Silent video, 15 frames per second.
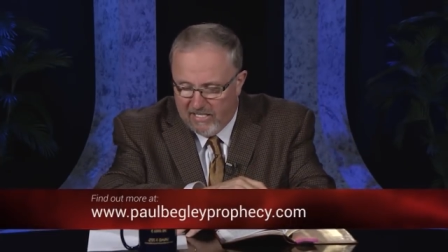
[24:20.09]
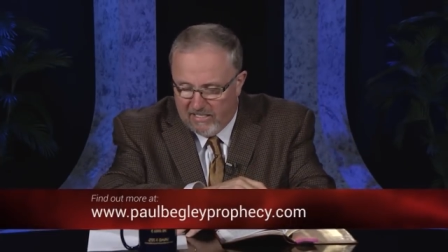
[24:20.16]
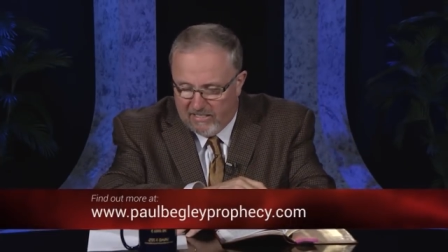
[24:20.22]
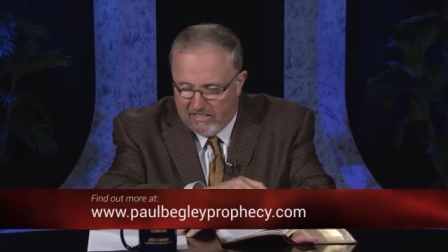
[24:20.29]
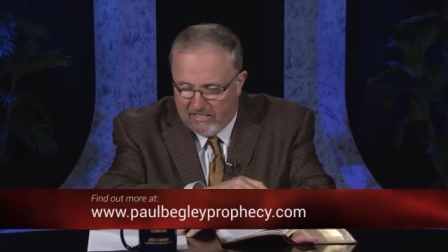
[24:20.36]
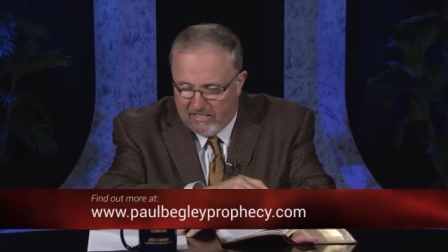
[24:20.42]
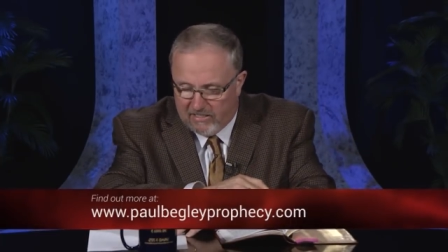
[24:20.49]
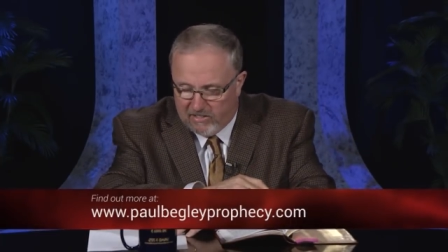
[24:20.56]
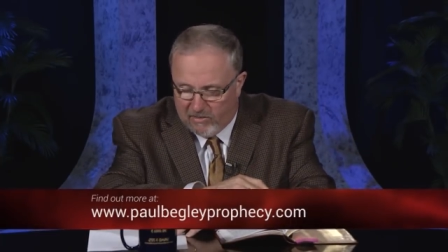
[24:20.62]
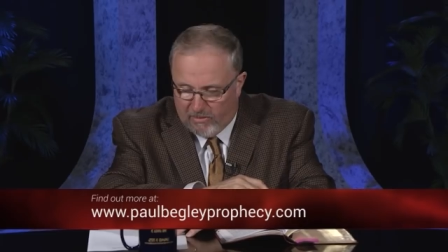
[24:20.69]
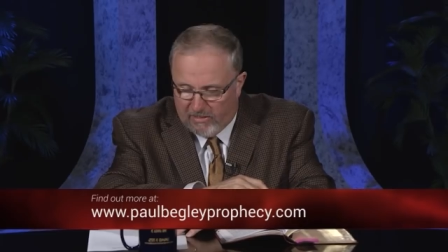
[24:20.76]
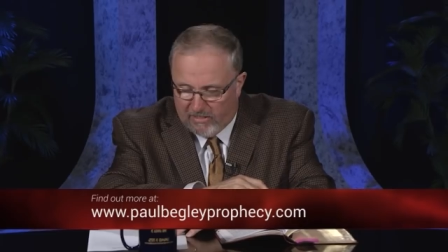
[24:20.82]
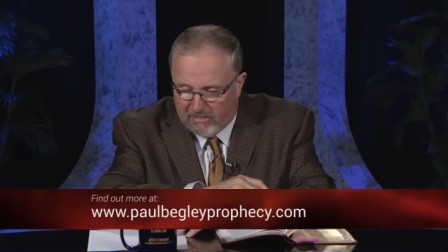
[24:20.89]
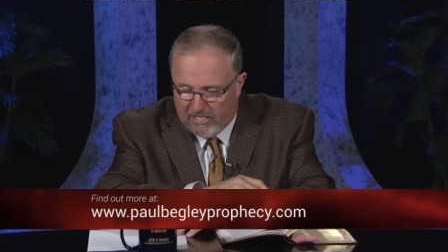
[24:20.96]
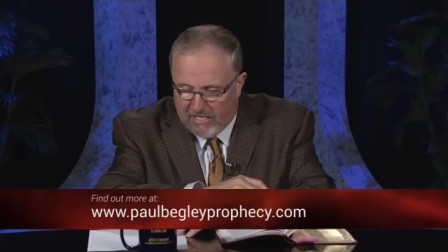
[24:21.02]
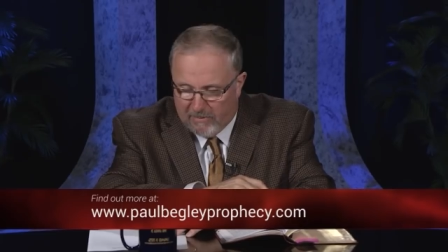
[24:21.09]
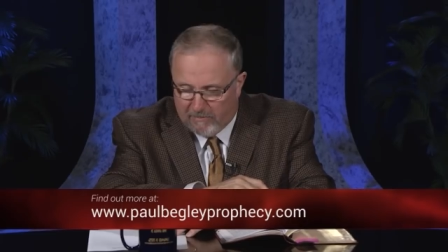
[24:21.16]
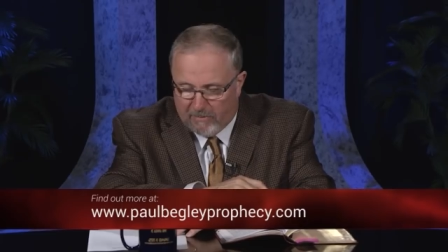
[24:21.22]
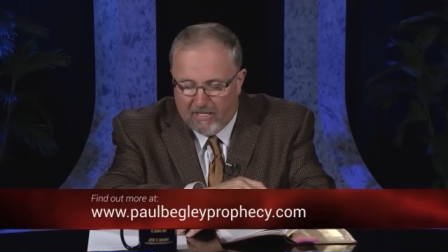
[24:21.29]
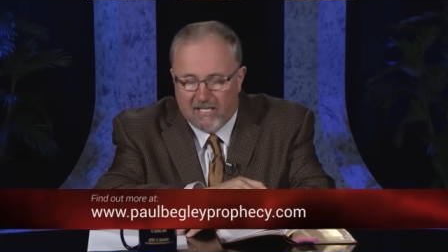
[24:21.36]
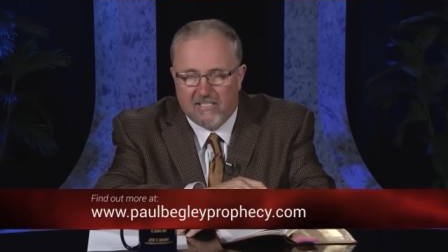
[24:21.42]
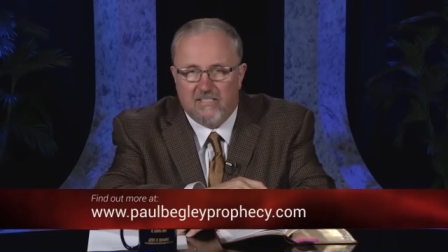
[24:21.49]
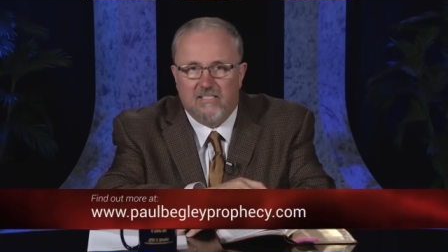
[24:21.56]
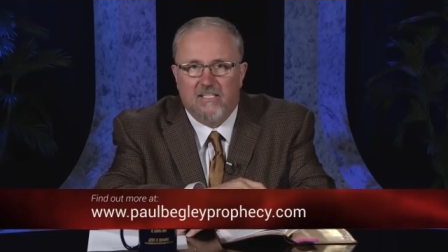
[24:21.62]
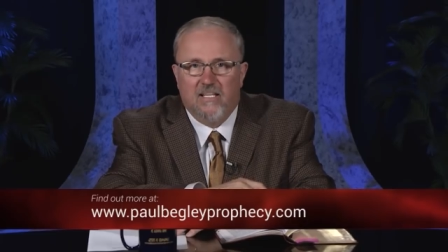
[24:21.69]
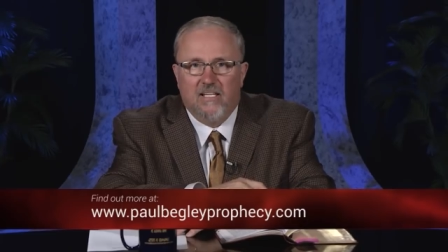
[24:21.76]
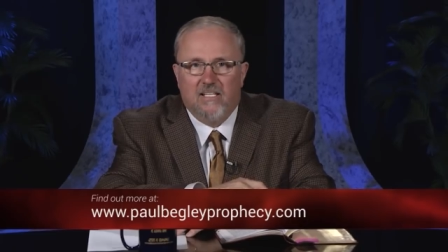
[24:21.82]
that is going to take place.